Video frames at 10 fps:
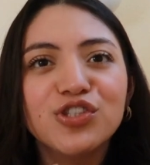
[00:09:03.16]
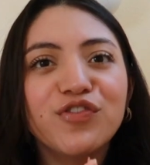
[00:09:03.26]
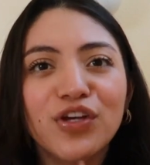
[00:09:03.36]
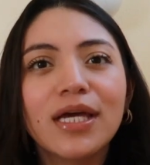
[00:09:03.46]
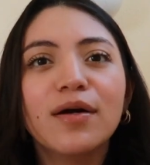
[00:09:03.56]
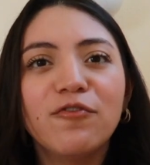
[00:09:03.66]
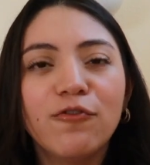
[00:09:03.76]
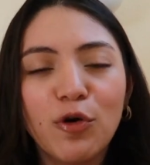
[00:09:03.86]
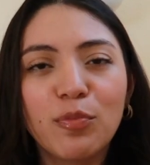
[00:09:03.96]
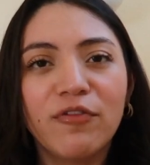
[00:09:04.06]
feel like a
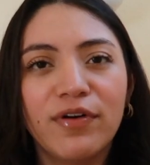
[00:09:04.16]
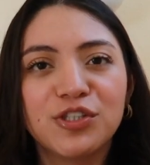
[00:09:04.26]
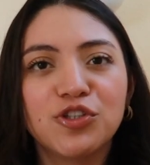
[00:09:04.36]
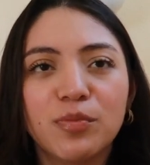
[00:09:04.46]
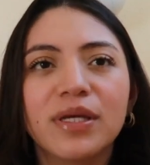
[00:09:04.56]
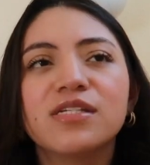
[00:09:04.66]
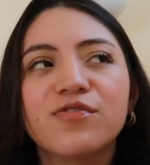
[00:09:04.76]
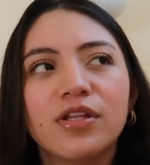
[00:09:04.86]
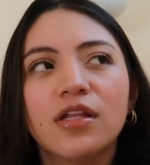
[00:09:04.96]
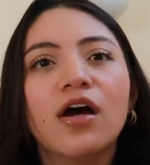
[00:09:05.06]
full professional, because
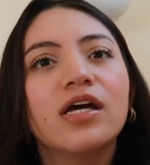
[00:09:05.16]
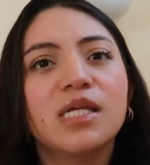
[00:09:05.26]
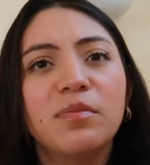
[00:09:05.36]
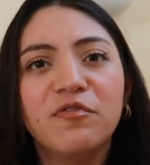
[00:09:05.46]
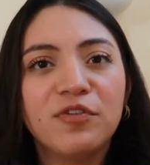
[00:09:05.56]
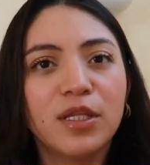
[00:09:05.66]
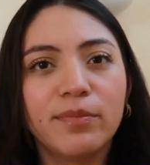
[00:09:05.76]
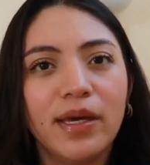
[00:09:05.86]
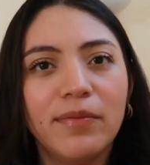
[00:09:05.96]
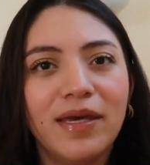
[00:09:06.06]
for the longest I've been feeling
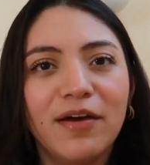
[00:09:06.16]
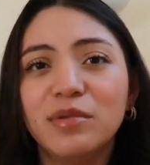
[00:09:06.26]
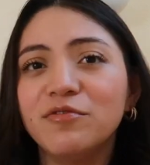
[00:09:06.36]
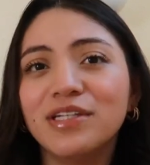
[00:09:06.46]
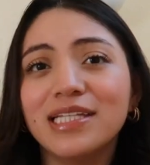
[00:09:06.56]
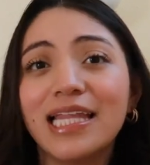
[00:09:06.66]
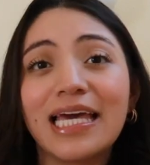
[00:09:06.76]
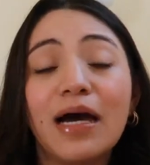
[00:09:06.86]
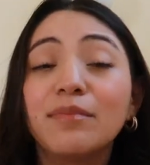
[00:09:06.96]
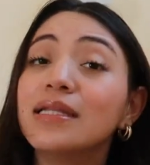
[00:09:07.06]
baby. I've been feeling
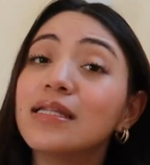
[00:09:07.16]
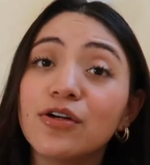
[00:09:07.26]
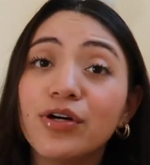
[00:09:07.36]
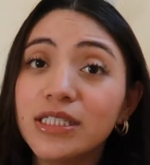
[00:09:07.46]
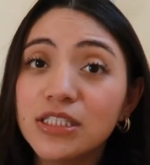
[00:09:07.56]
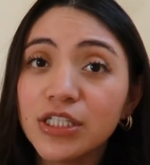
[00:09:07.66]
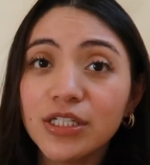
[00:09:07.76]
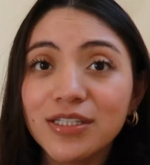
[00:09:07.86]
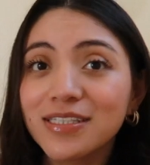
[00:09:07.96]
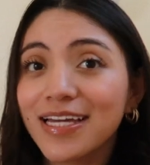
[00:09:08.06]
like I'm the little
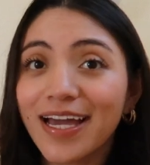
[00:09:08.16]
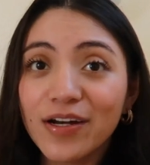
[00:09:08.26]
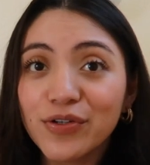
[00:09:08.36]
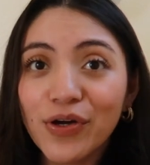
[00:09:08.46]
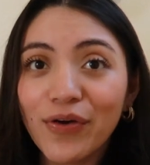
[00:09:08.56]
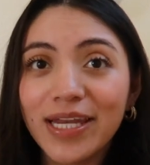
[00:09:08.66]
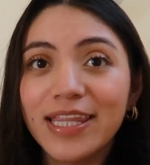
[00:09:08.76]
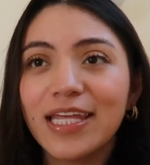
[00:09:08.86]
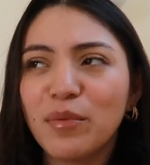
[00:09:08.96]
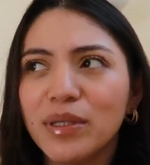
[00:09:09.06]
intern, like I don't know
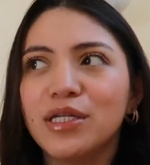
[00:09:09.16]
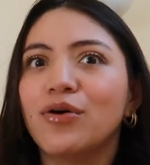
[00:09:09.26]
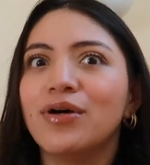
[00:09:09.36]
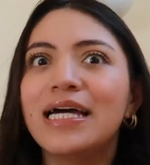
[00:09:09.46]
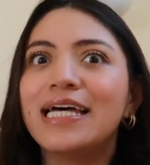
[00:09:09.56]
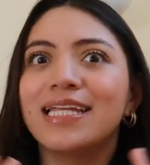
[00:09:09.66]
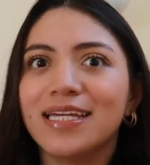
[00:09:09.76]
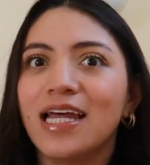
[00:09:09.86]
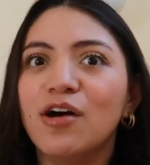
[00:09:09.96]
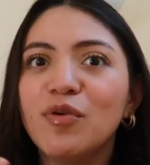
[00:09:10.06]
anything. But no, like
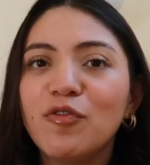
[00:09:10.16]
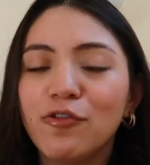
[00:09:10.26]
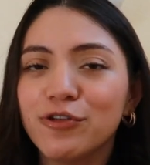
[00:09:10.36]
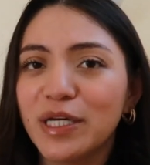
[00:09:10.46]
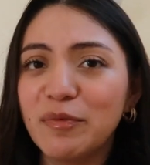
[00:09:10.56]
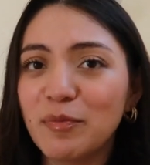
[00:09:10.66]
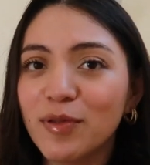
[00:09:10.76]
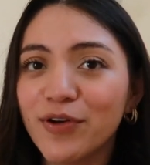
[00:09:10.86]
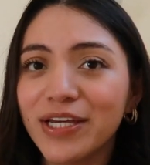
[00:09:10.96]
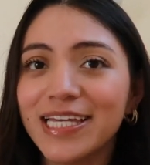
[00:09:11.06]
now I'm a full-time
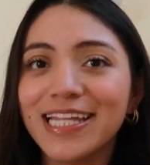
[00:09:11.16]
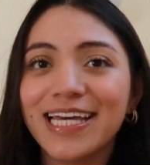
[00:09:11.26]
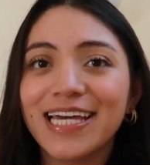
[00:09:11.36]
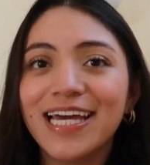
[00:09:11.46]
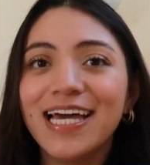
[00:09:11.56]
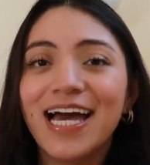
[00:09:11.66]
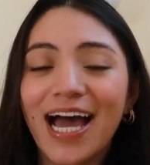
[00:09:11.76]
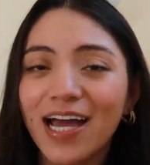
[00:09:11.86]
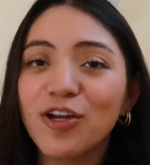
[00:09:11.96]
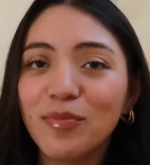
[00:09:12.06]
employee. Like
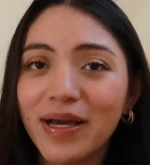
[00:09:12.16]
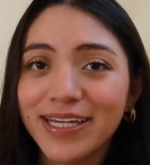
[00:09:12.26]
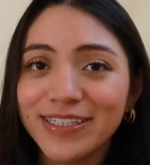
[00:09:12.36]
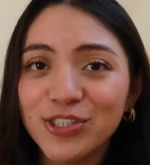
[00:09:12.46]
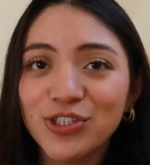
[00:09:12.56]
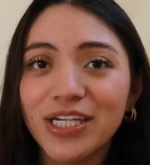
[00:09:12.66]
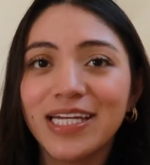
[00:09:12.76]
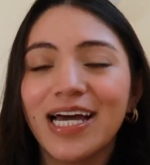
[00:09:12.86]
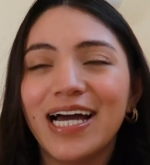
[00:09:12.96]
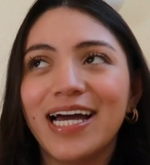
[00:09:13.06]
I know my ish,
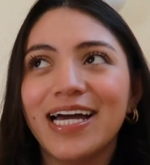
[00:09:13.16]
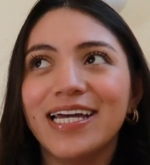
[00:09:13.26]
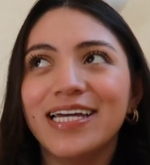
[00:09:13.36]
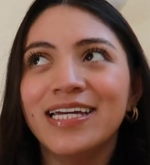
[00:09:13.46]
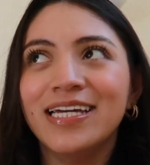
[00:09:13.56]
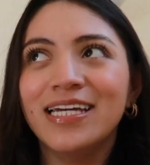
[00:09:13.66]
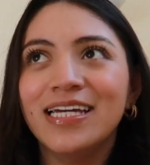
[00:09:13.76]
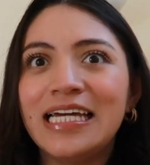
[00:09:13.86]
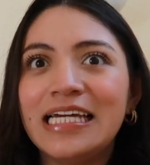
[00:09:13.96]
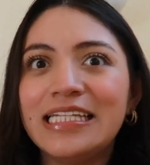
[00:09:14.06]
and I
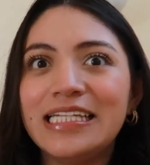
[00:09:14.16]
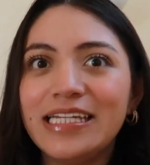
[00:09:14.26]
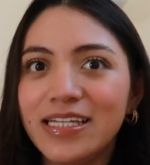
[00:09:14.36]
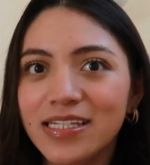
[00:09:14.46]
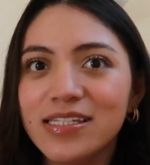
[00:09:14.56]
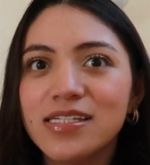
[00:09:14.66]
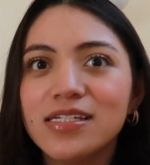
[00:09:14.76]
need